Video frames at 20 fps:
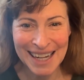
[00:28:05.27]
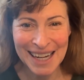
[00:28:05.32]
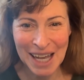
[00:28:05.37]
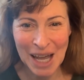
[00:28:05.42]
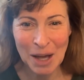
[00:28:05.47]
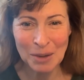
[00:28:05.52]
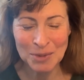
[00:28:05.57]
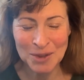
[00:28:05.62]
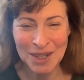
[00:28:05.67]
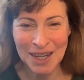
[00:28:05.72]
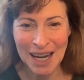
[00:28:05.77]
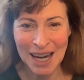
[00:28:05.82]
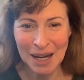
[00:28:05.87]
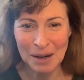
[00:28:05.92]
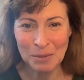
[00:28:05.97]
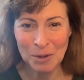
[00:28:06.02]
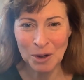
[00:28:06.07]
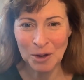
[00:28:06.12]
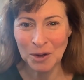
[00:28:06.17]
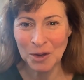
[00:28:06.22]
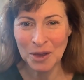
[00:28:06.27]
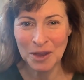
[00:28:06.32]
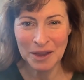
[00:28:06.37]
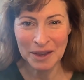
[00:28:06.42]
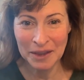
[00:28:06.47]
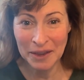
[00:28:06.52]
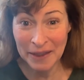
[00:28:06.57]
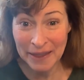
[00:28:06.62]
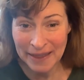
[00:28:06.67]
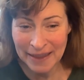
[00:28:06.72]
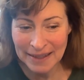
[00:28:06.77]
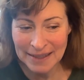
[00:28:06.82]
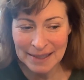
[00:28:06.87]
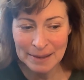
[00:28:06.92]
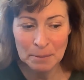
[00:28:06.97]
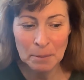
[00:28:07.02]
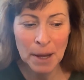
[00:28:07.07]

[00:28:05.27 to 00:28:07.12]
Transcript: helps an animal this